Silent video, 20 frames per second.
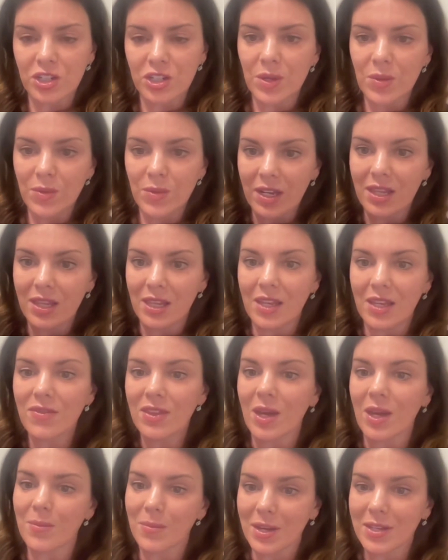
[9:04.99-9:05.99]
We want to leave
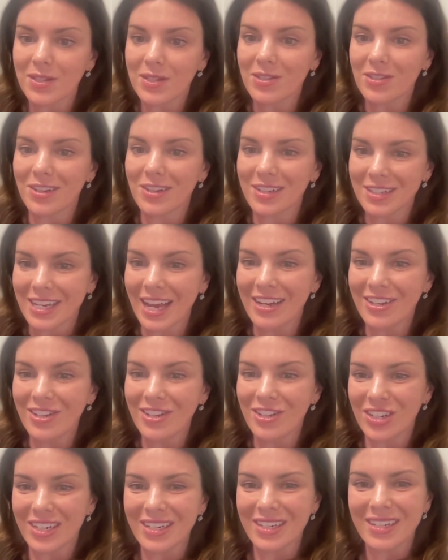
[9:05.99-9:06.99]
that muscle on
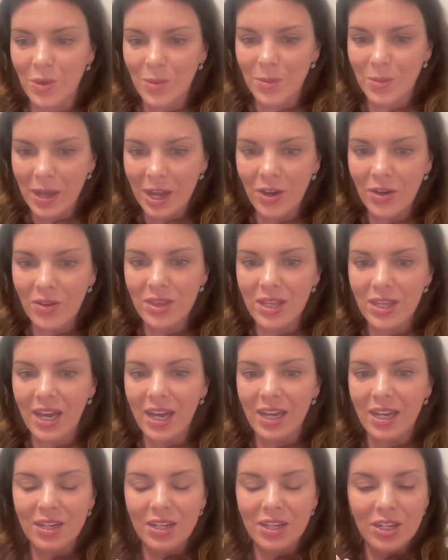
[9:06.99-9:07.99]
tension, repair
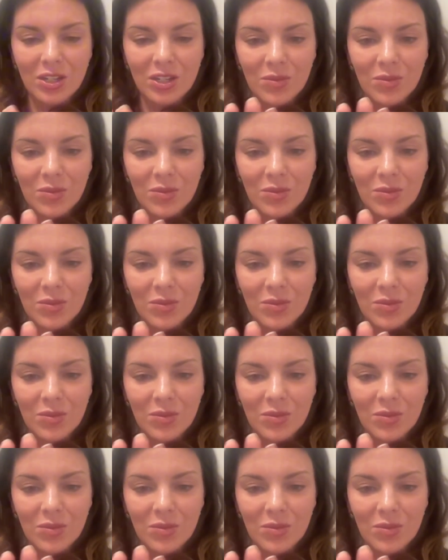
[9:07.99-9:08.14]
that,